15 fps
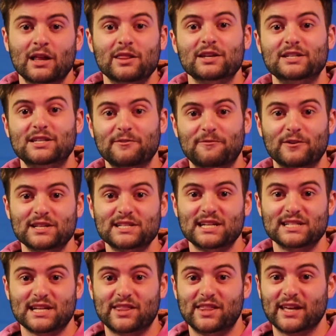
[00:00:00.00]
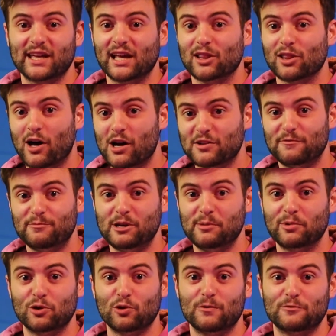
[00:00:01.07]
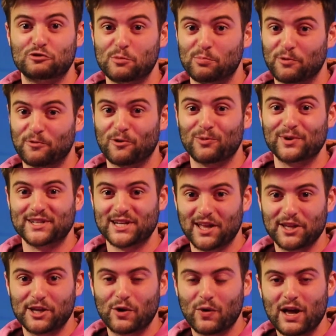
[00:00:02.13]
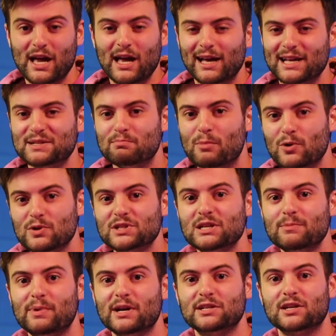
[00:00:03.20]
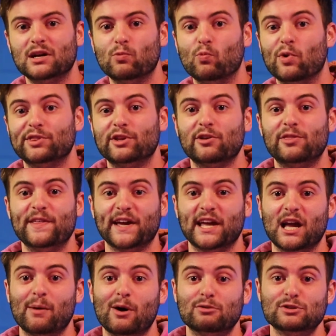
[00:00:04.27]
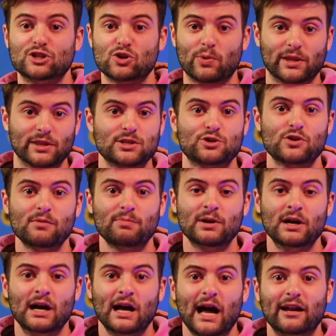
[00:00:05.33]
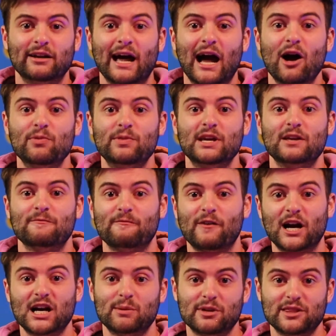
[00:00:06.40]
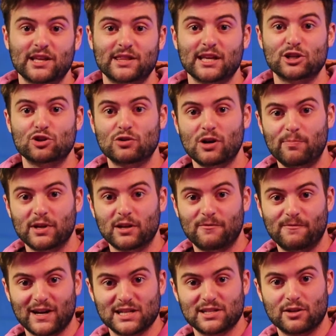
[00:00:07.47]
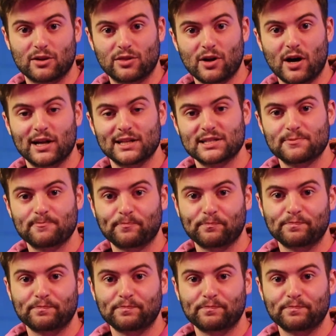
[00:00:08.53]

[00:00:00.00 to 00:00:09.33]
The difference, as I think a lot of people who have tripped before would tell you, is mostly based on what they're thinking about during the trip and how the environment that they trip in affects their thoughts.